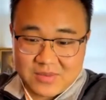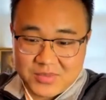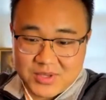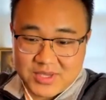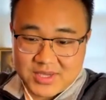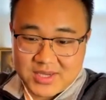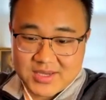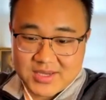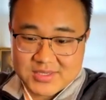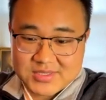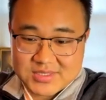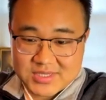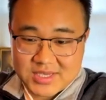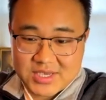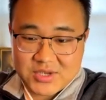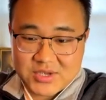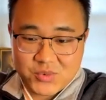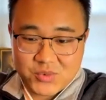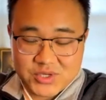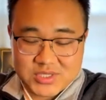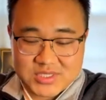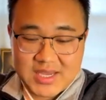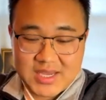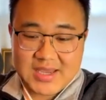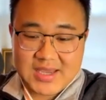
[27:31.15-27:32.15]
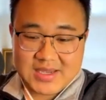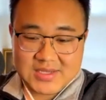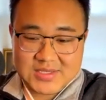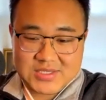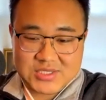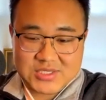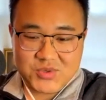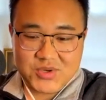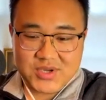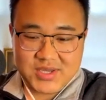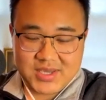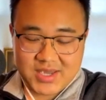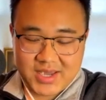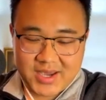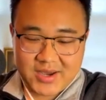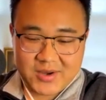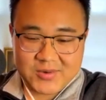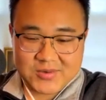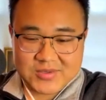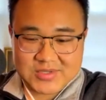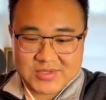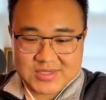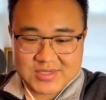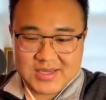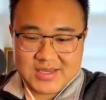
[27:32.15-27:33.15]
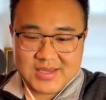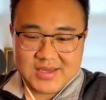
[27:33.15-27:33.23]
Because it would take into account